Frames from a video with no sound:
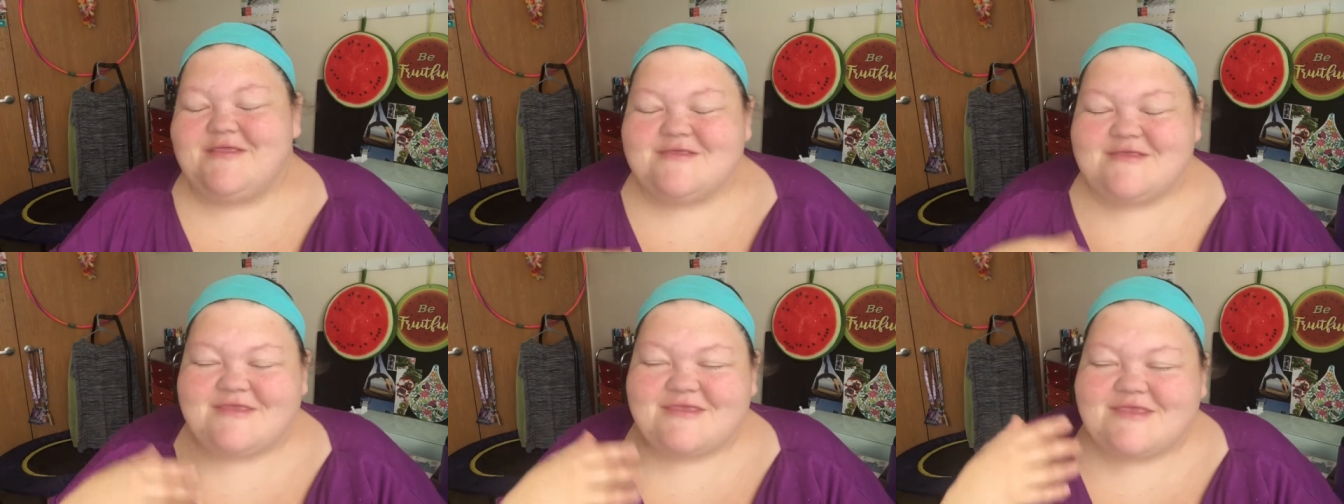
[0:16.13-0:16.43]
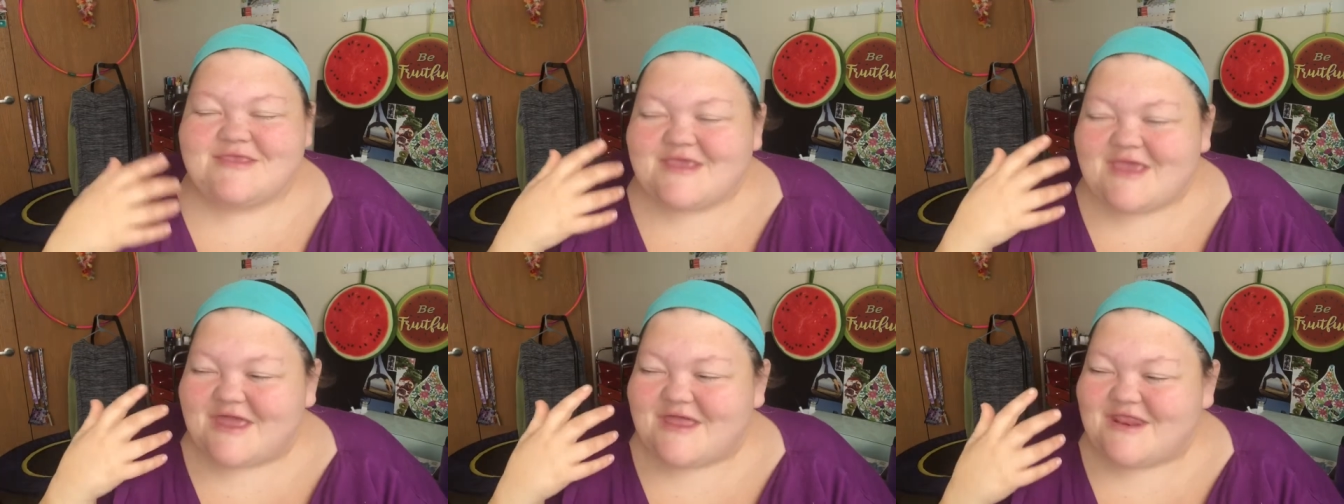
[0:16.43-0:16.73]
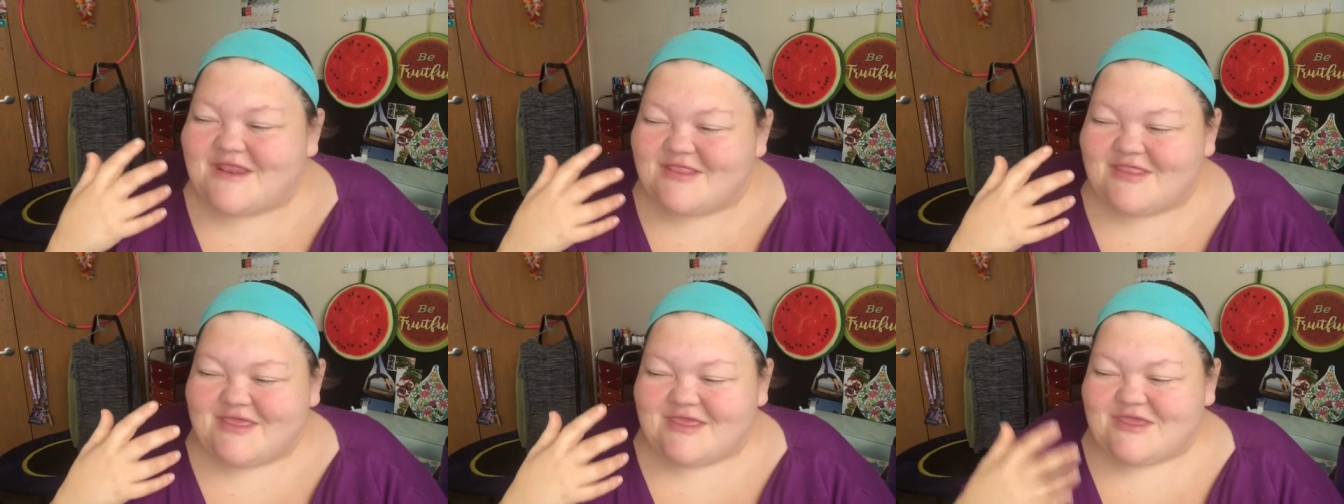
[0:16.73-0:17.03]
just
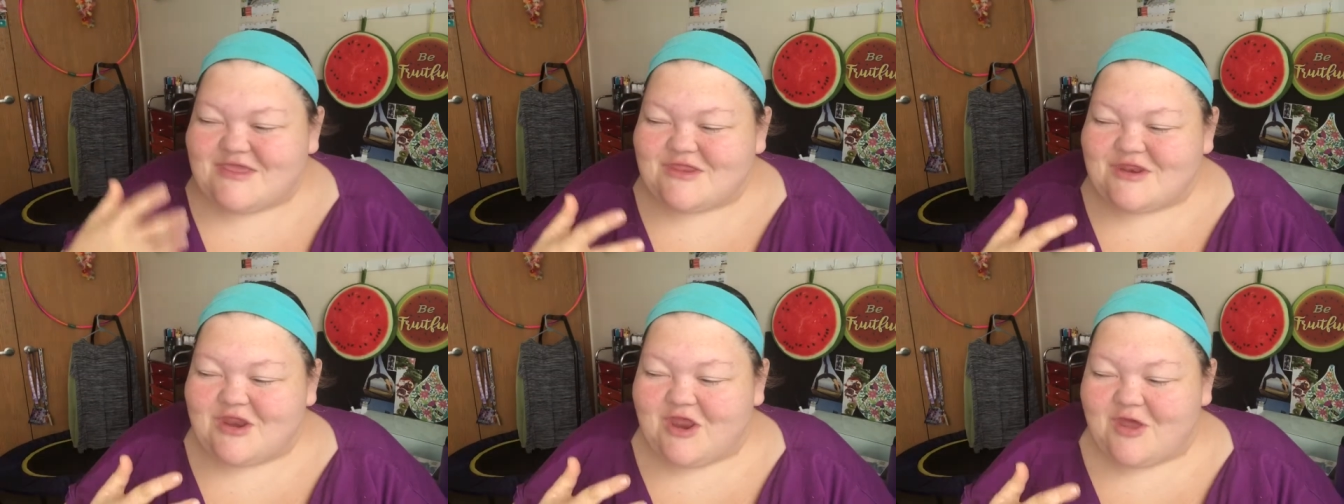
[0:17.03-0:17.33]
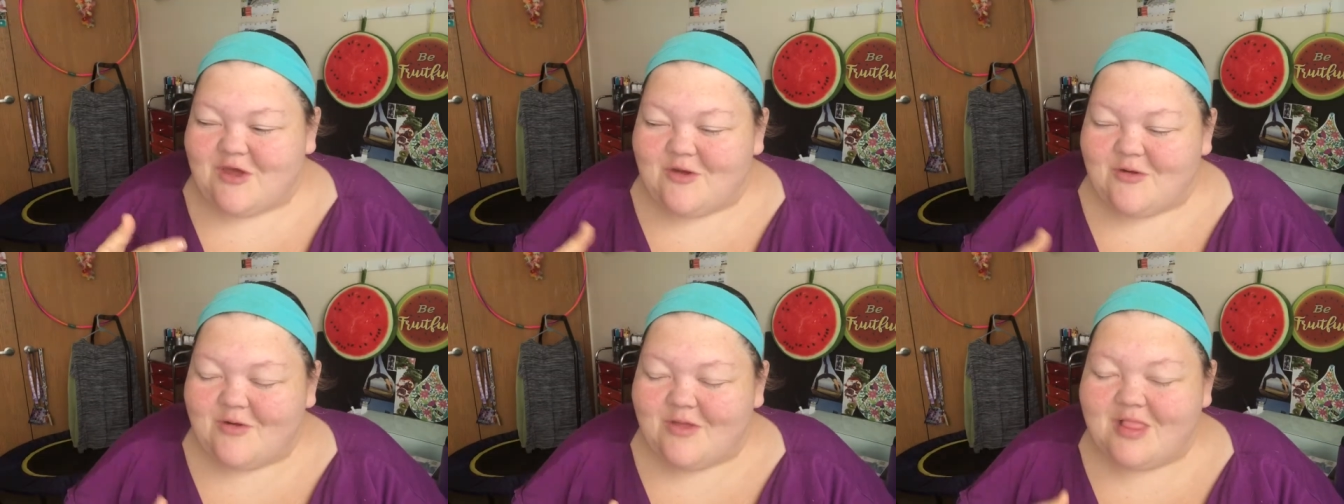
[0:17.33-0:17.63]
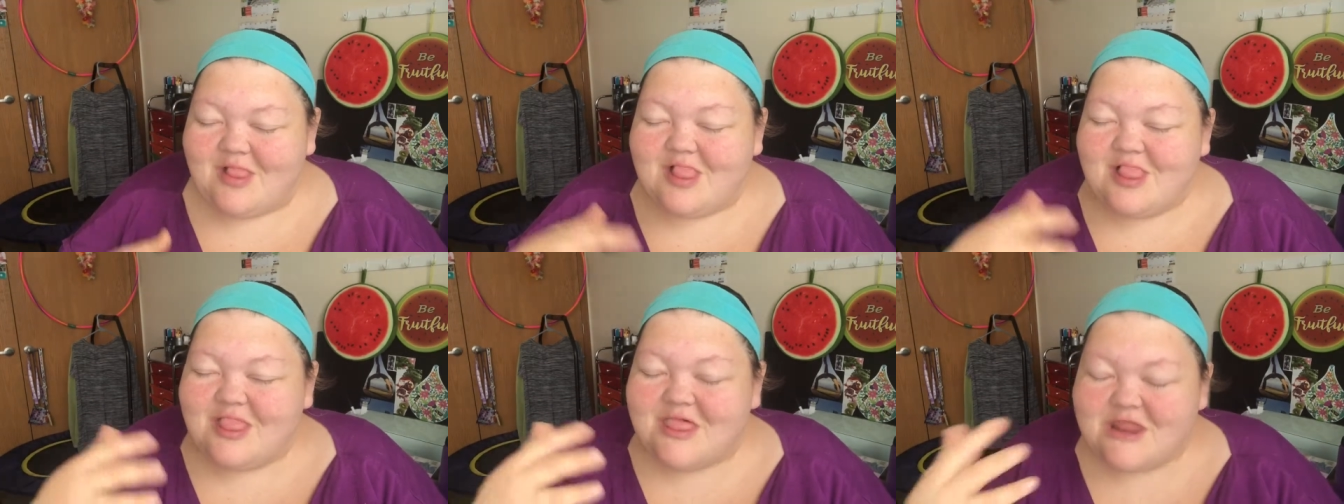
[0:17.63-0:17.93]
kind of let you know
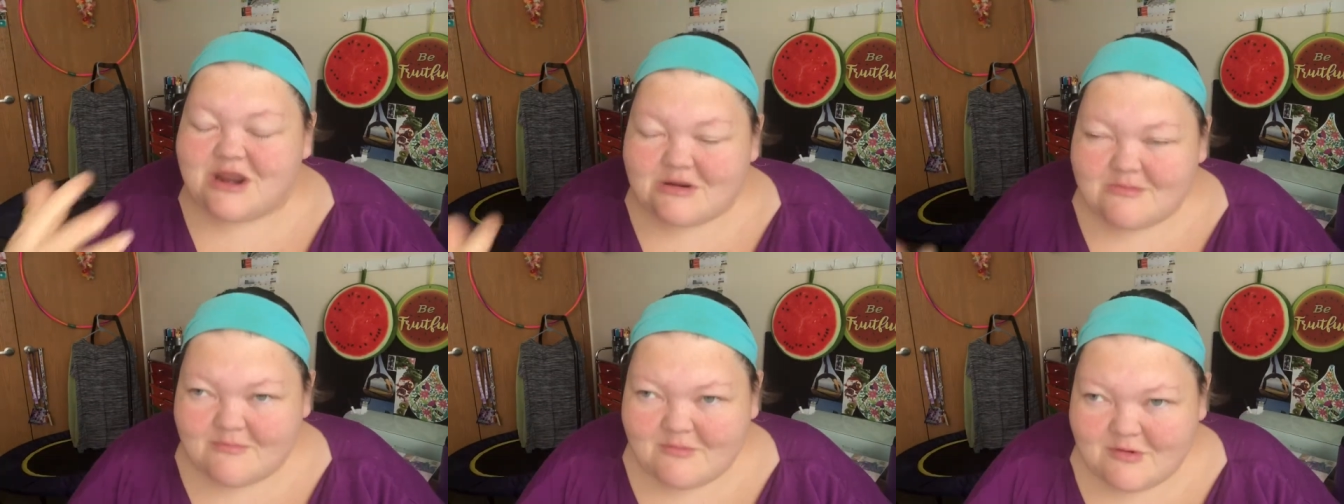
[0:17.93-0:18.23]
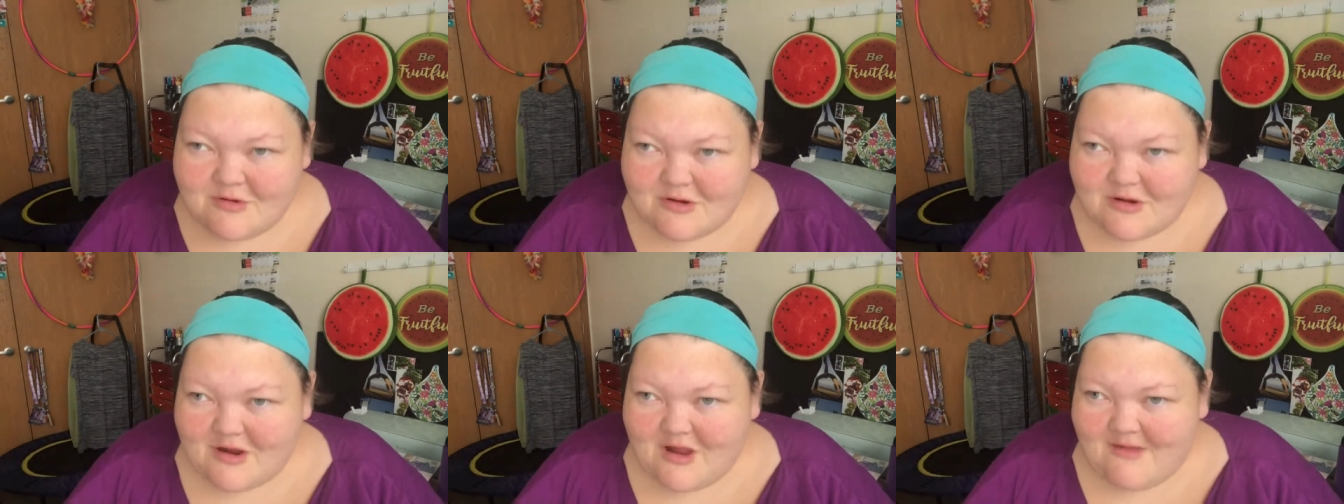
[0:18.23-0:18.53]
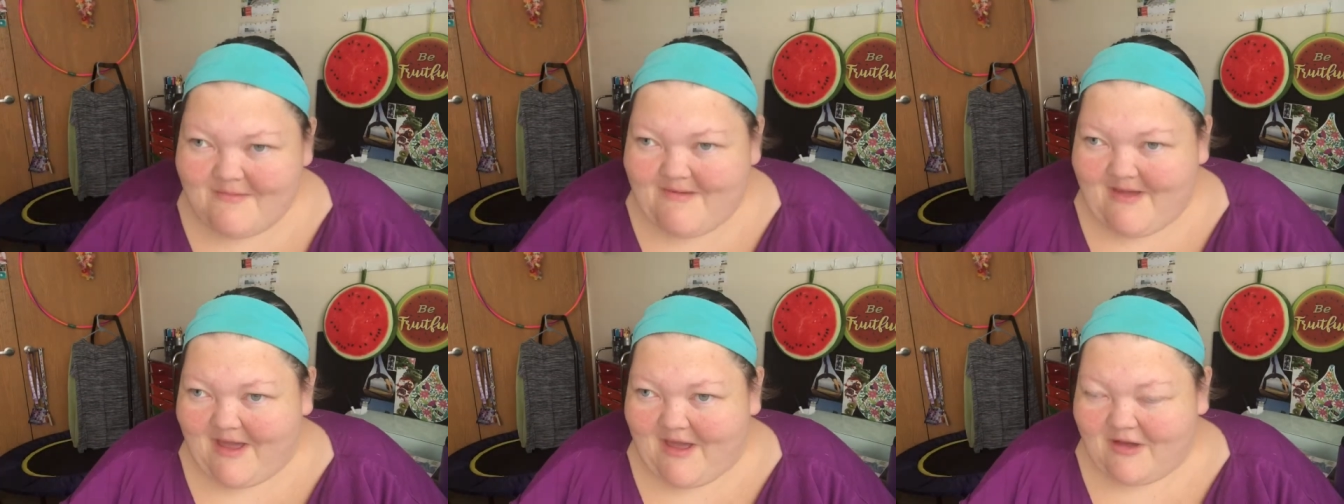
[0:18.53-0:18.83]
a little more
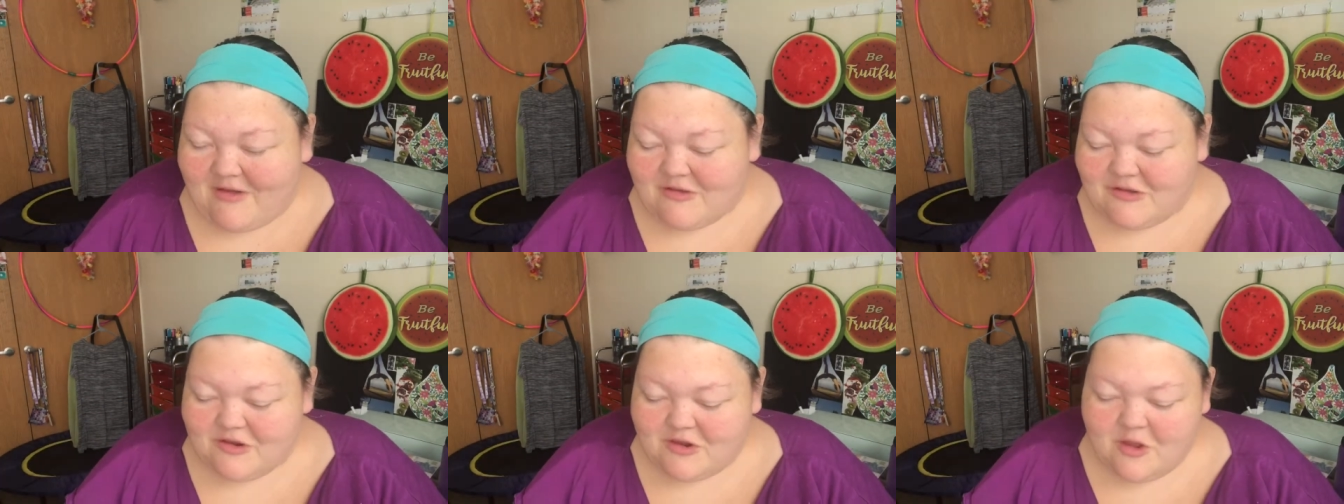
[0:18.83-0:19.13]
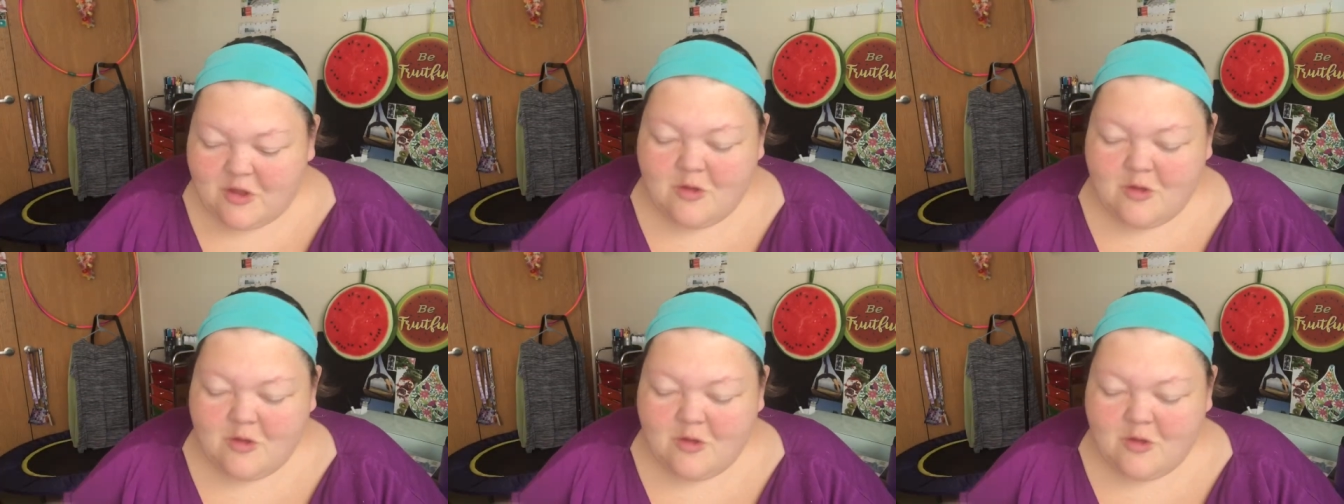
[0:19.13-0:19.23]
about